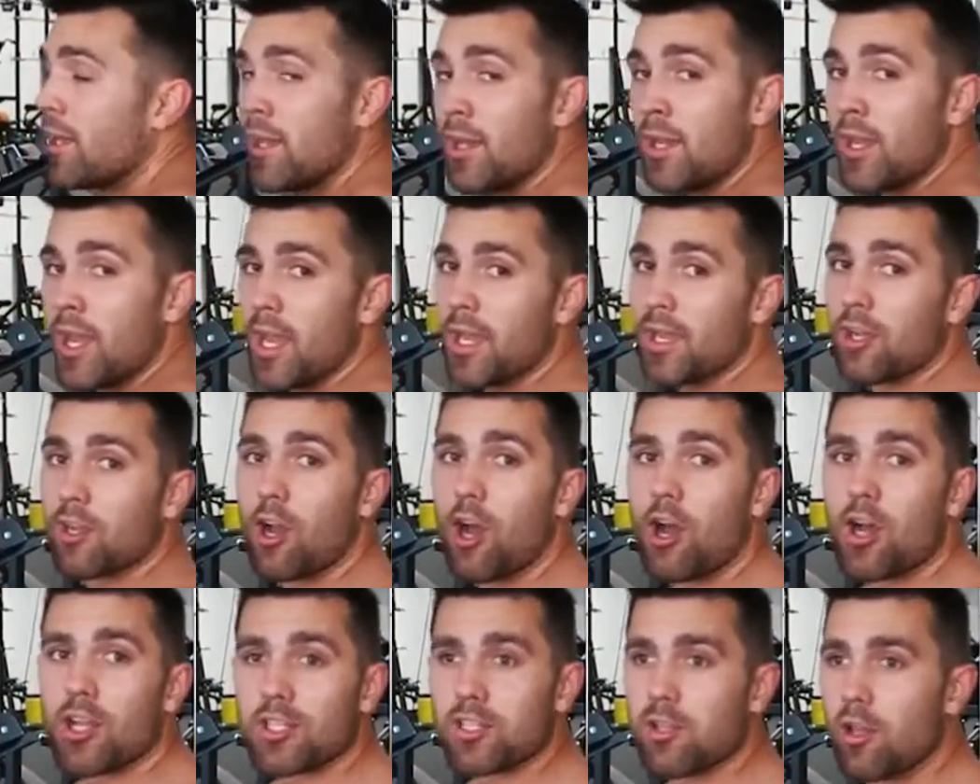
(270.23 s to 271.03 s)
It can
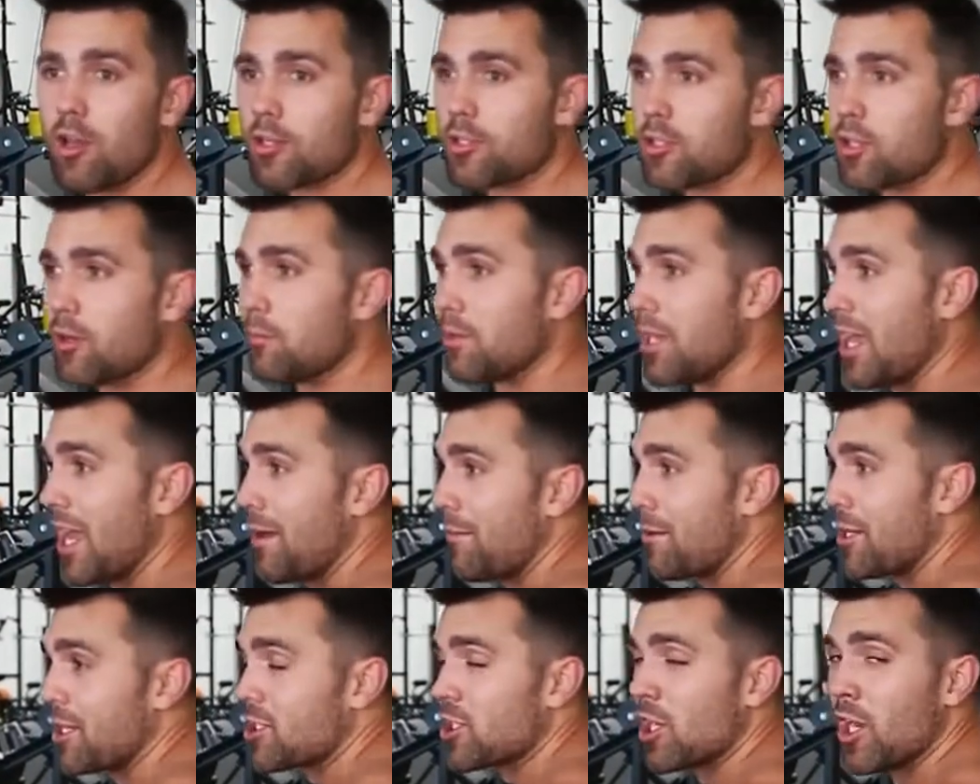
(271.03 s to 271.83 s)
cause long-term
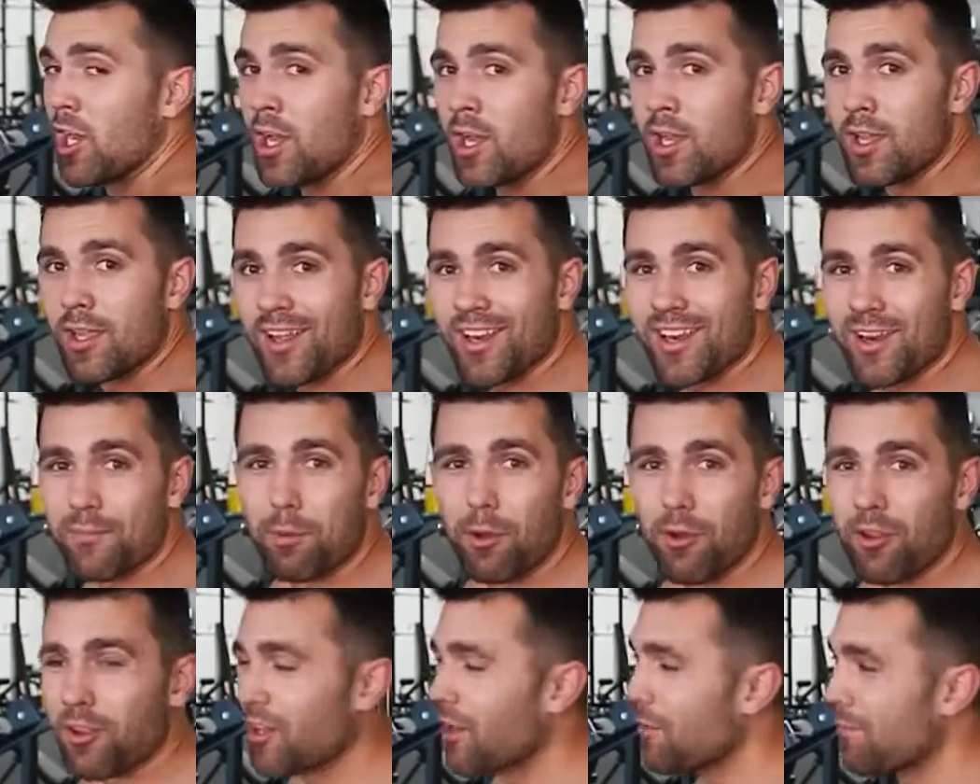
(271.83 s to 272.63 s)
damage. You end up
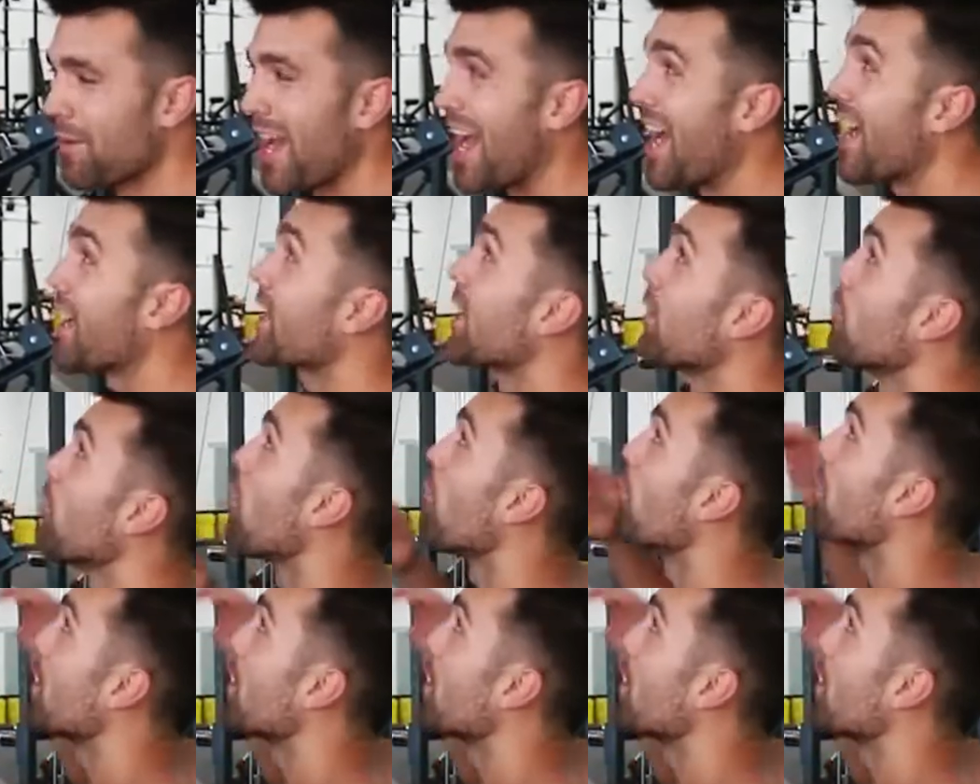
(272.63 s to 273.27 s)
pulling your back, it